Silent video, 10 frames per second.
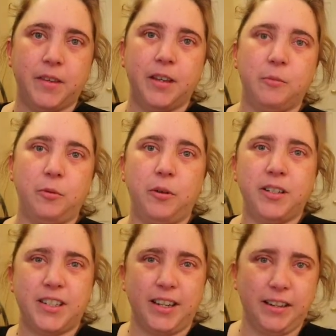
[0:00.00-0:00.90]
But what I
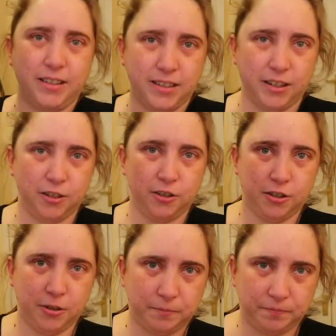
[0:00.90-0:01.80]
did is I
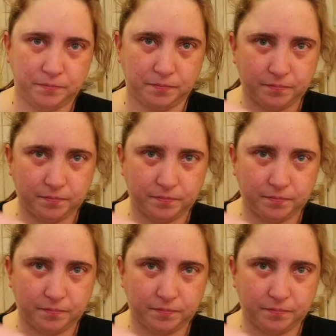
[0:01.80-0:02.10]
just, you